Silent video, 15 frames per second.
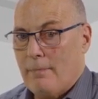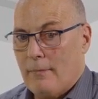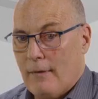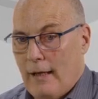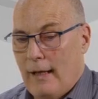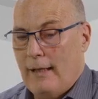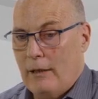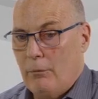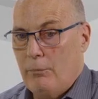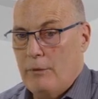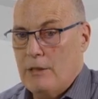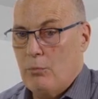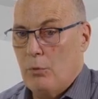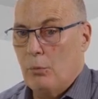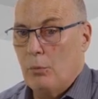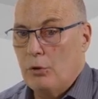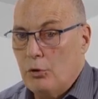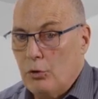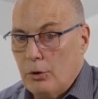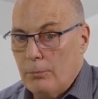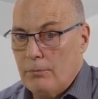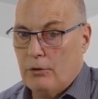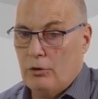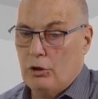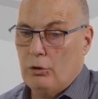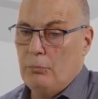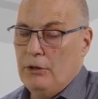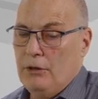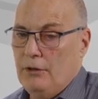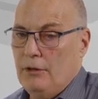And that means we would trip the
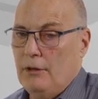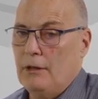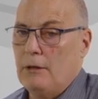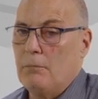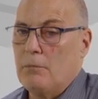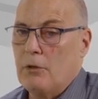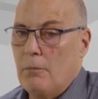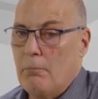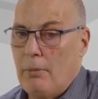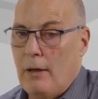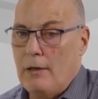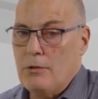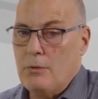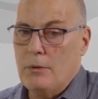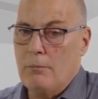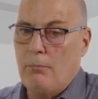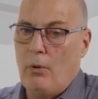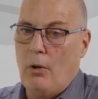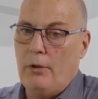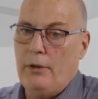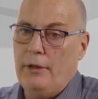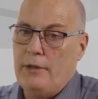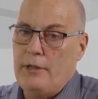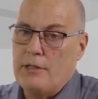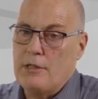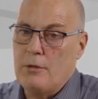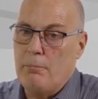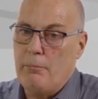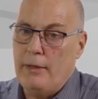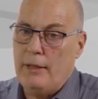transmission system. So the power swing blocking needs
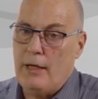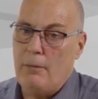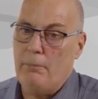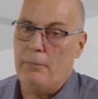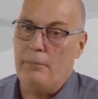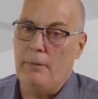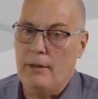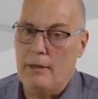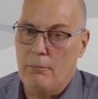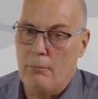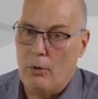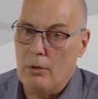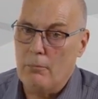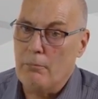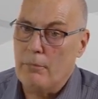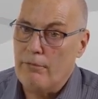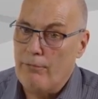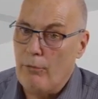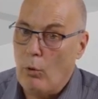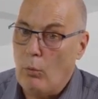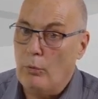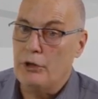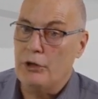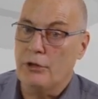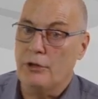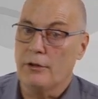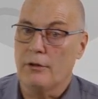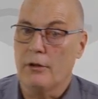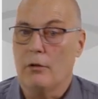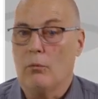to pick up at the bottom before we reach
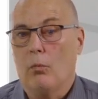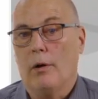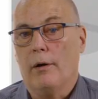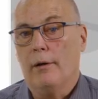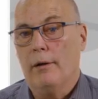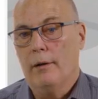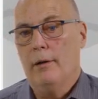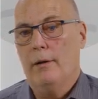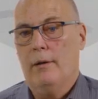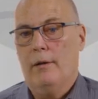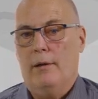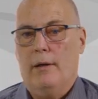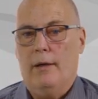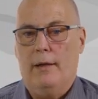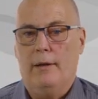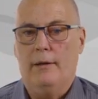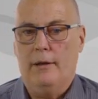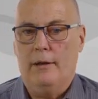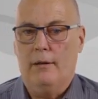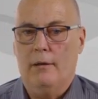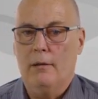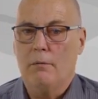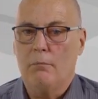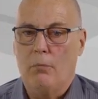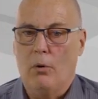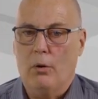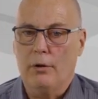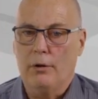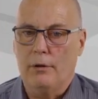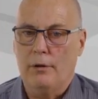the zone 1 and then
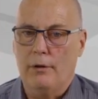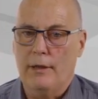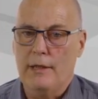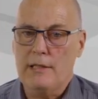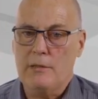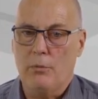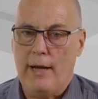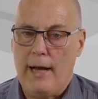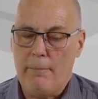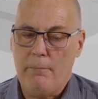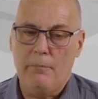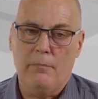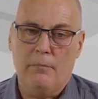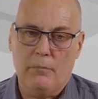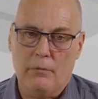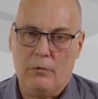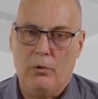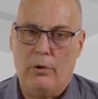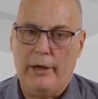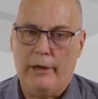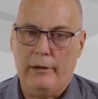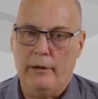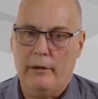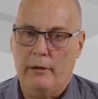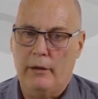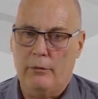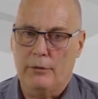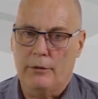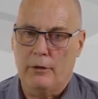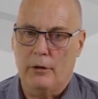block it. And that's what happened correctly, and
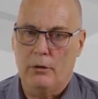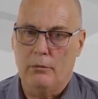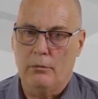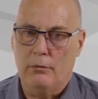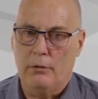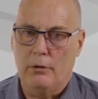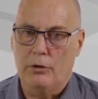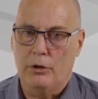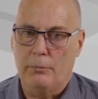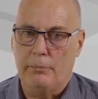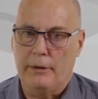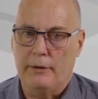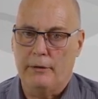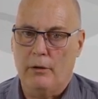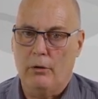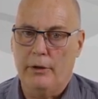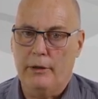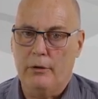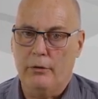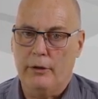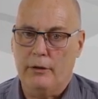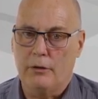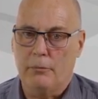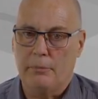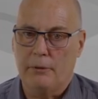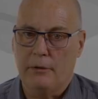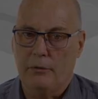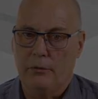there was no tripping, no incorrect tripping due